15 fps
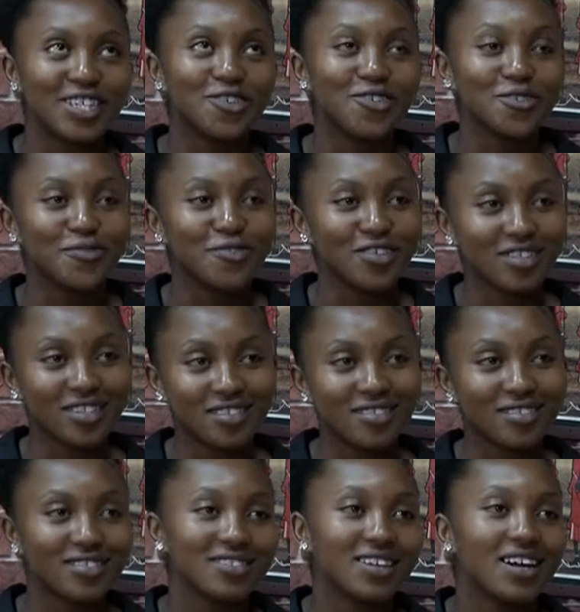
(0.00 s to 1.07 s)
go for
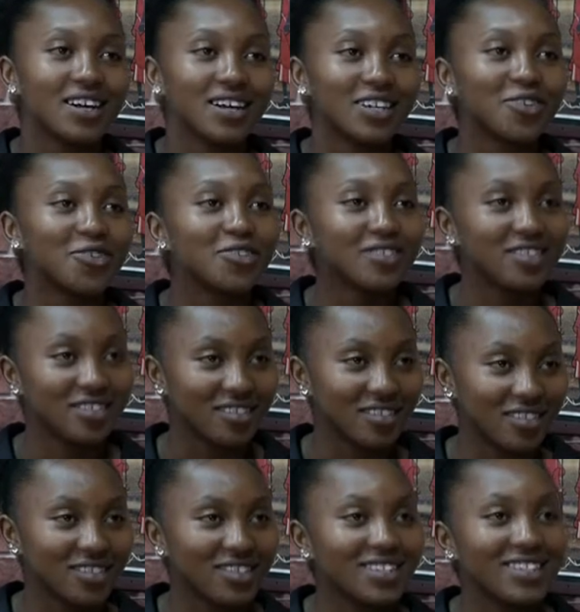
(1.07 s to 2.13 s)
these courses
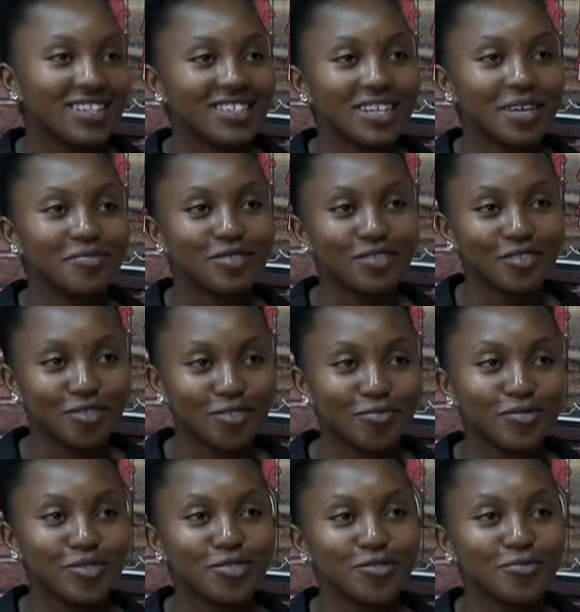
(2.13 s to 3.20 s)
that are
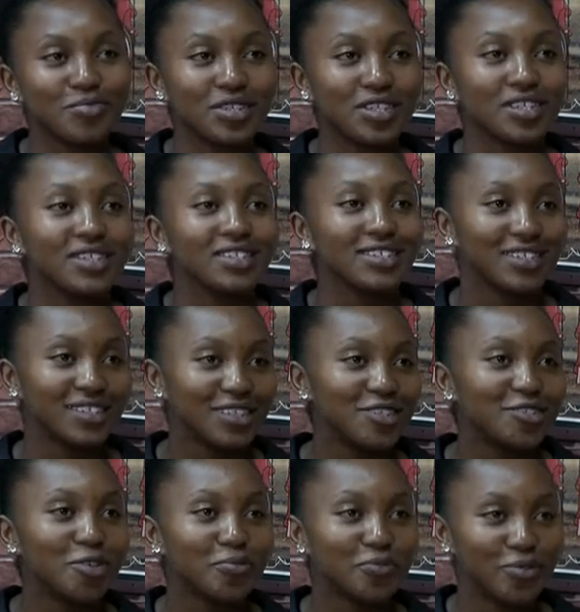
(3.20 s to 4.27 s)
presumed to be
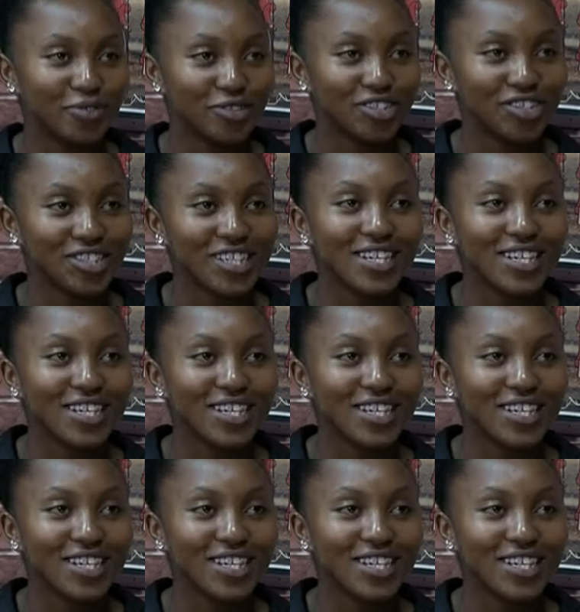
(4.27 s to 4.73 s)
top-notch.